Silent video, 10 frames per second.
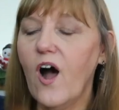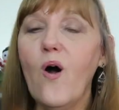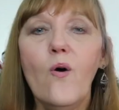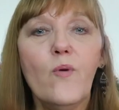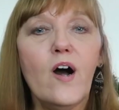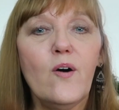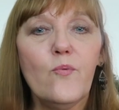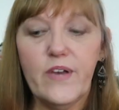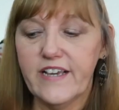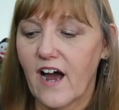oh,
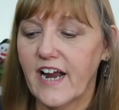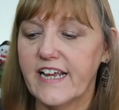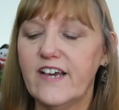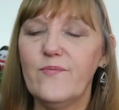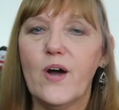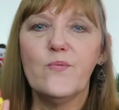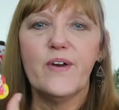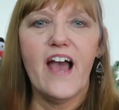well, we kind of hit one.